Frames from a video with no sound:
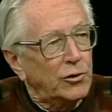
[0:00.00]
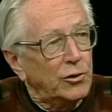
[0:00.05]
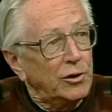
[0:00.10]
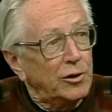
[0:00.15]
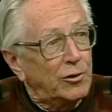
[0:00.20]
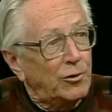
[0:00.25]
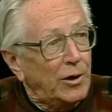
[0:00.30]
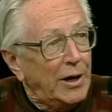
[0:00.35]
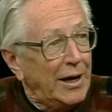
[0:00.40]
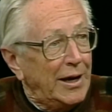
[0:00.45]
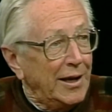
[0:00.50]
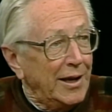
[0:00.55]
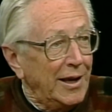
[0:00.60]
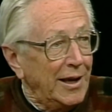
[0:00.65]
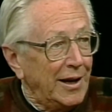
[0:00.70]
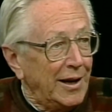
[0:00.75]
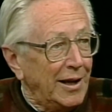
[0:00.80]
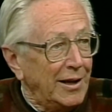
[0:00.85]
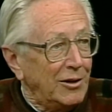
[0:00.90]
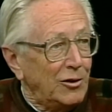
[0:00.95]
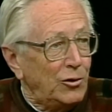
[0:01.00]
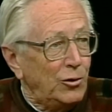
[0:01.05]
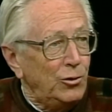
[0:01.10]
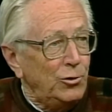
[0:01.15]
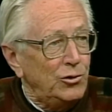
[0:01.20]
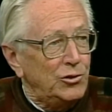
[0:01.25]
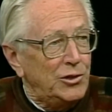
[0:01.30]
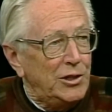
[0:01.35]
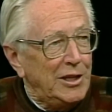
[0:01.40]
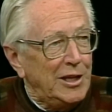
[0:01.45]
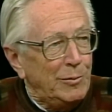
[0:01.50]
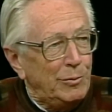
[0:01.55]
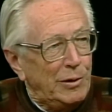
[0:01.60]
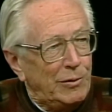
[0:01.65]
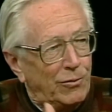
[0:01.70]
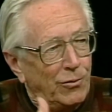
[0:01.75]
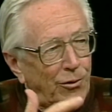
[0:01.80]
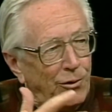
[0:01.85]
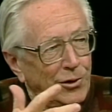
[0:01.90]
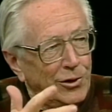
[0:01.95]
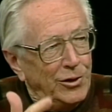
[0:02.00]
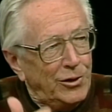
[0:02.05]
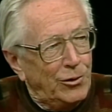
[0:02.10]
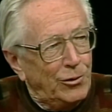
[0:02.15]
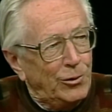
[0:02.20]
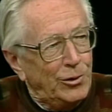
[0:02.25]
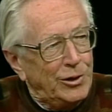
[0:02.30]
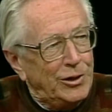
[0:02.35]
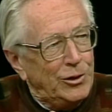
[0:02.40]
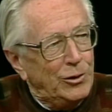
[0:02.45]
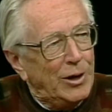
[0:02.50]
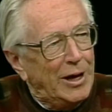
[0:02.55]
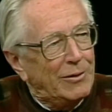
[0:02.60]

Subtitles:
so you try it again on Tuesday, and before you know it,